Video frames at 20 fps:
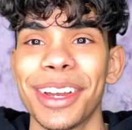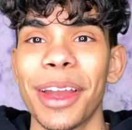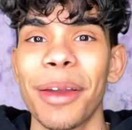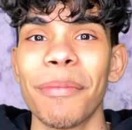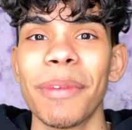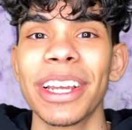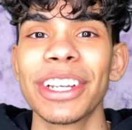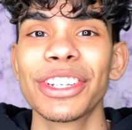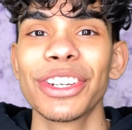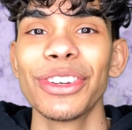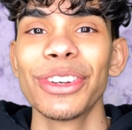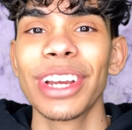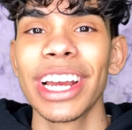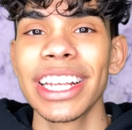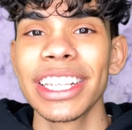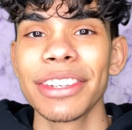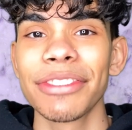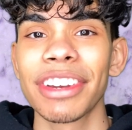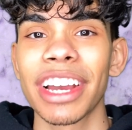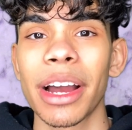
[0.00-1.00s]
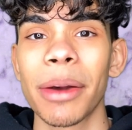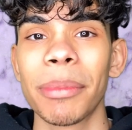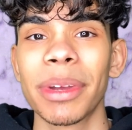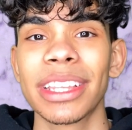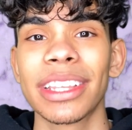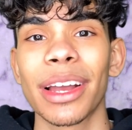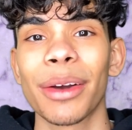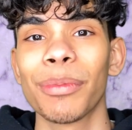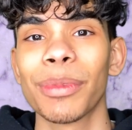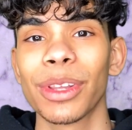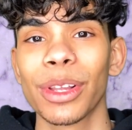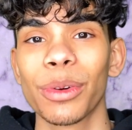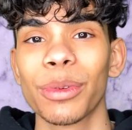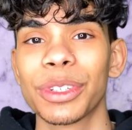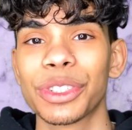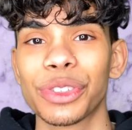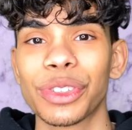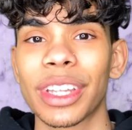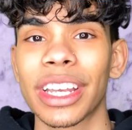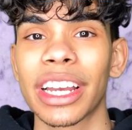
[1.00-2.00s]
Make sure you guys leave a comment down below
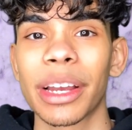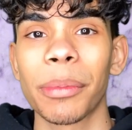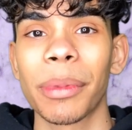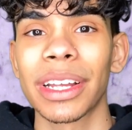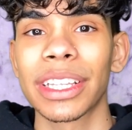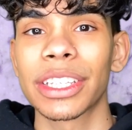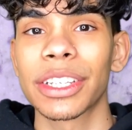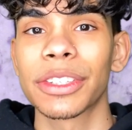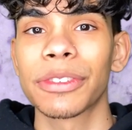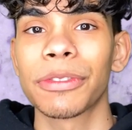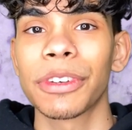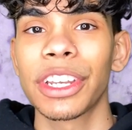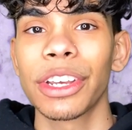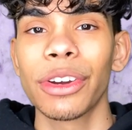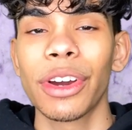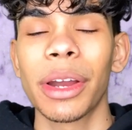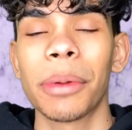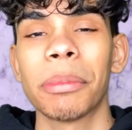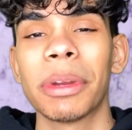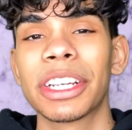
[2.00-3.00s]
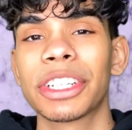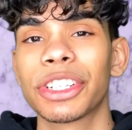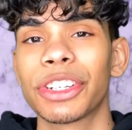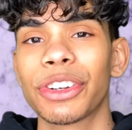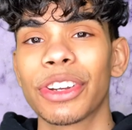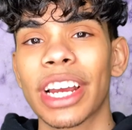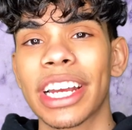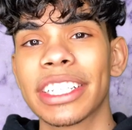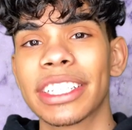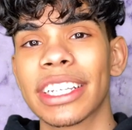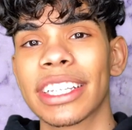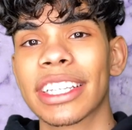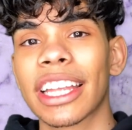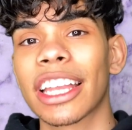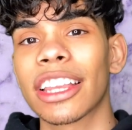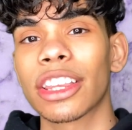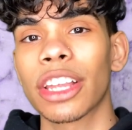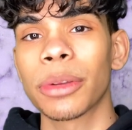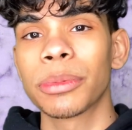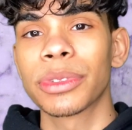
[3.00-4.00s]
what you think about this video and make sure you guys hit
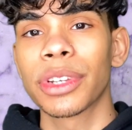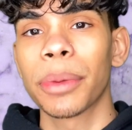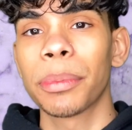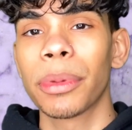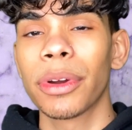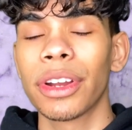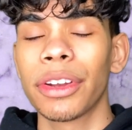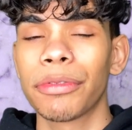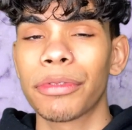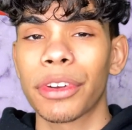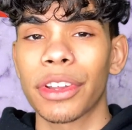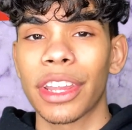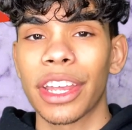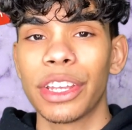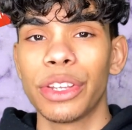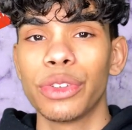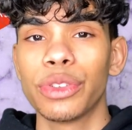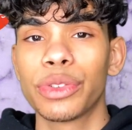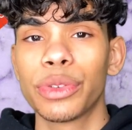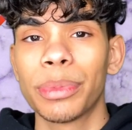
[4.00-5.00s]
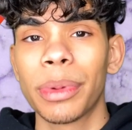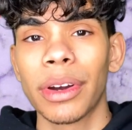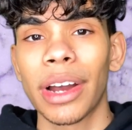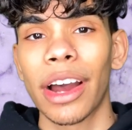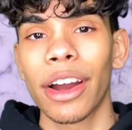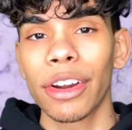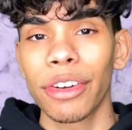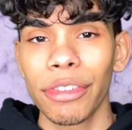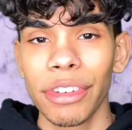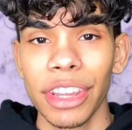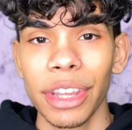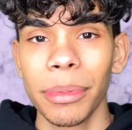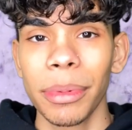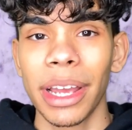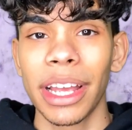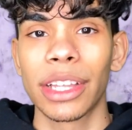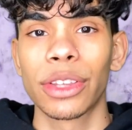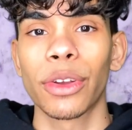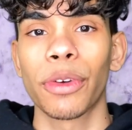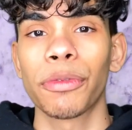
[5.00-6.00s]
that thumbs up button for that YouTube algorithm
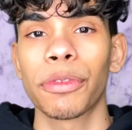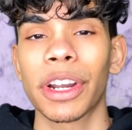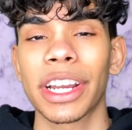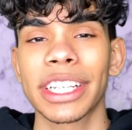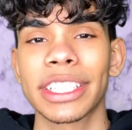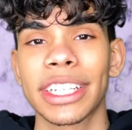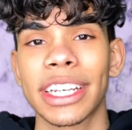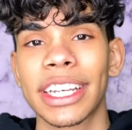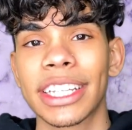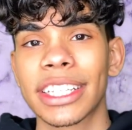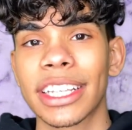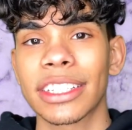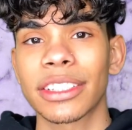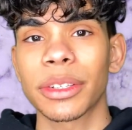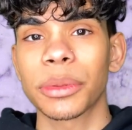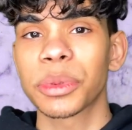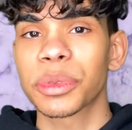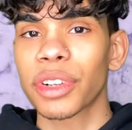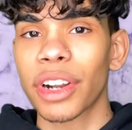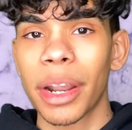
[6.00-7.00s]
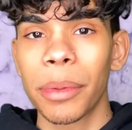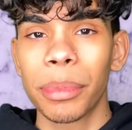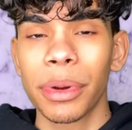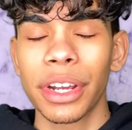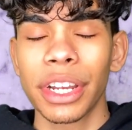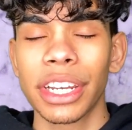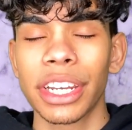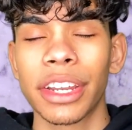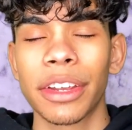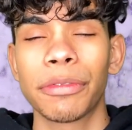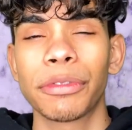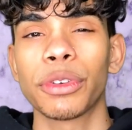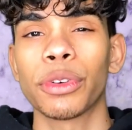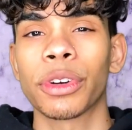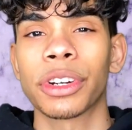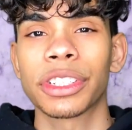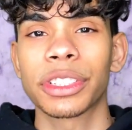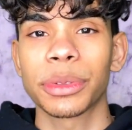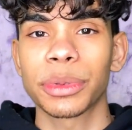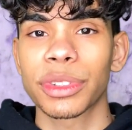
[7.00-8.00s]
and don't forget to hit that subscribe button if you
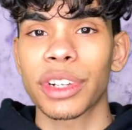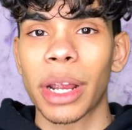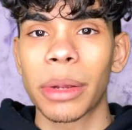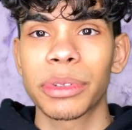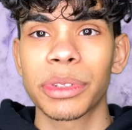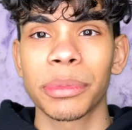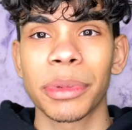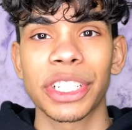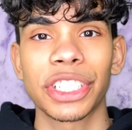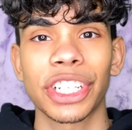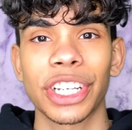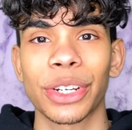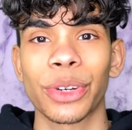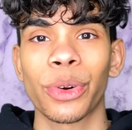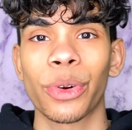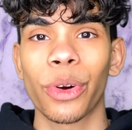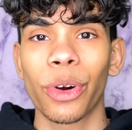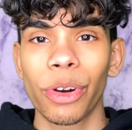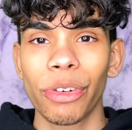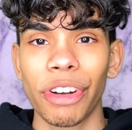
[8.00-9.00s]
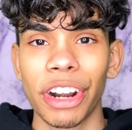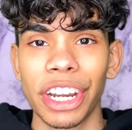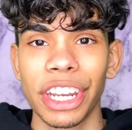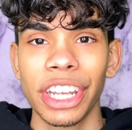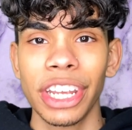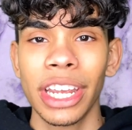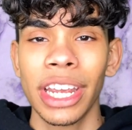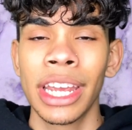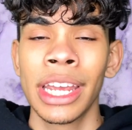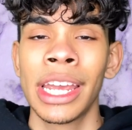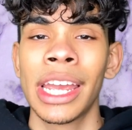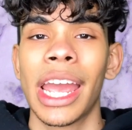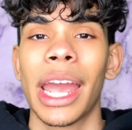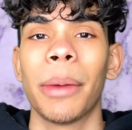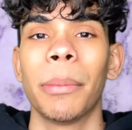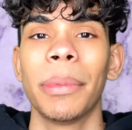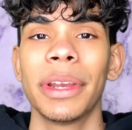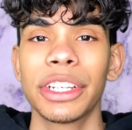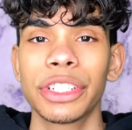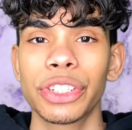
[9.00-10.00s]
aren't subscribed to my channel already
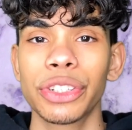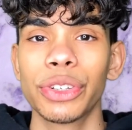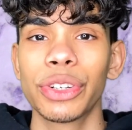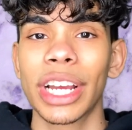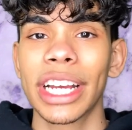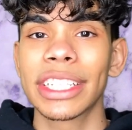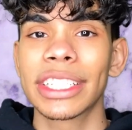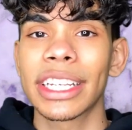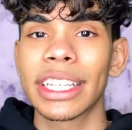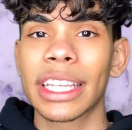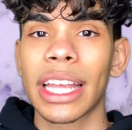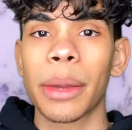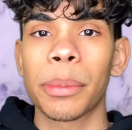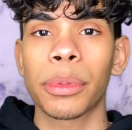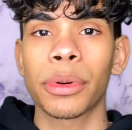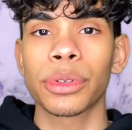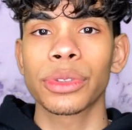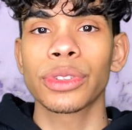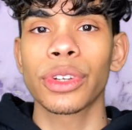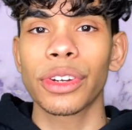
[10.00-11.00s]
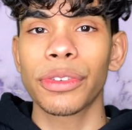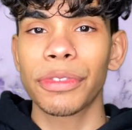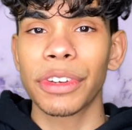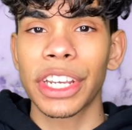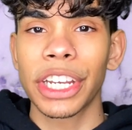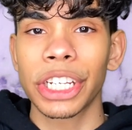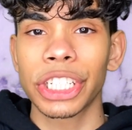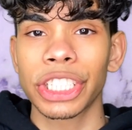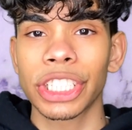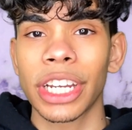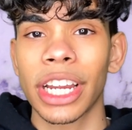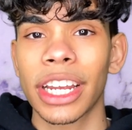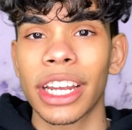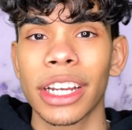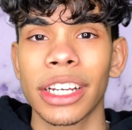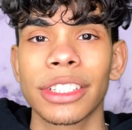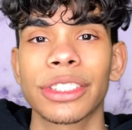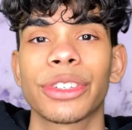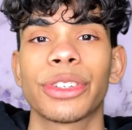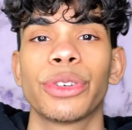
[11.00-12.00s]
and make sure you guys hit that post notification
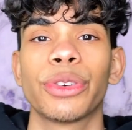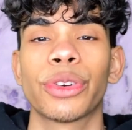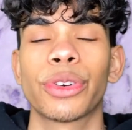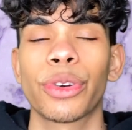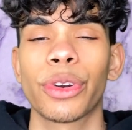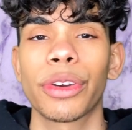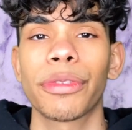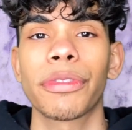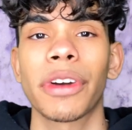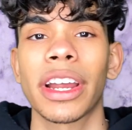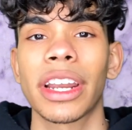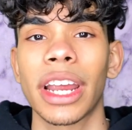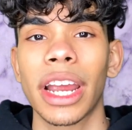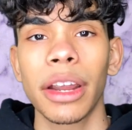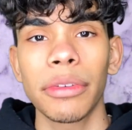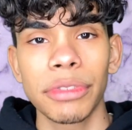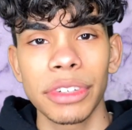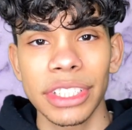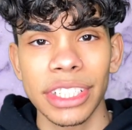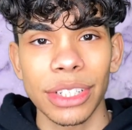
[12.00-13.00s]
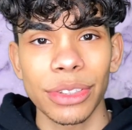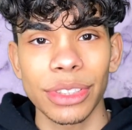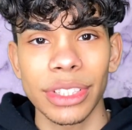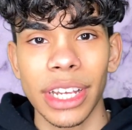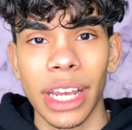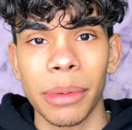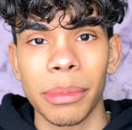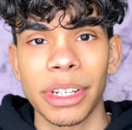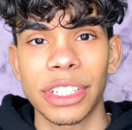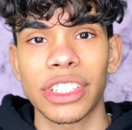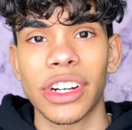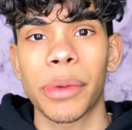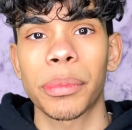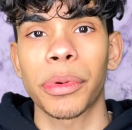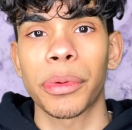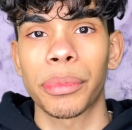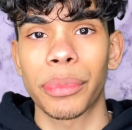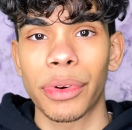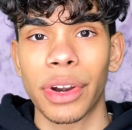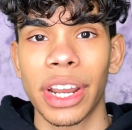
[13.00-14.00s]
icon so you're notified every single time I drop a
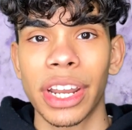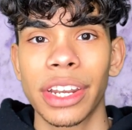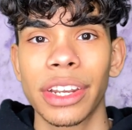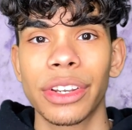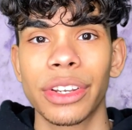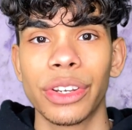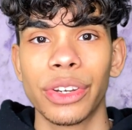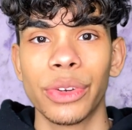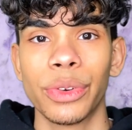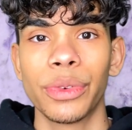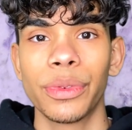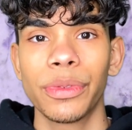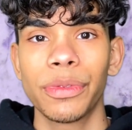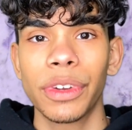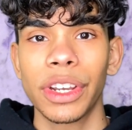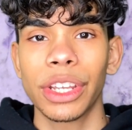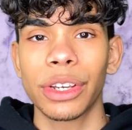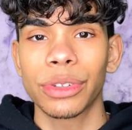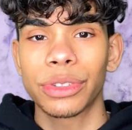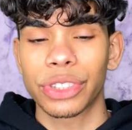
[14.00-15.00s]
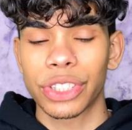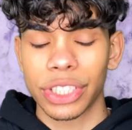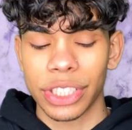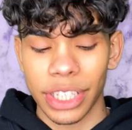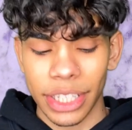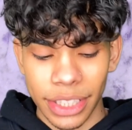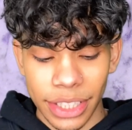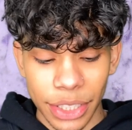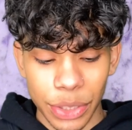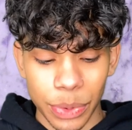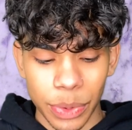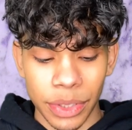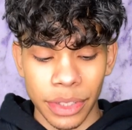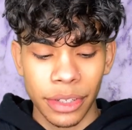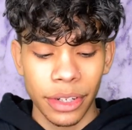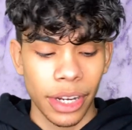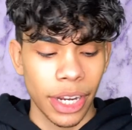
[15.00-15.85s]
brand new video just like this one.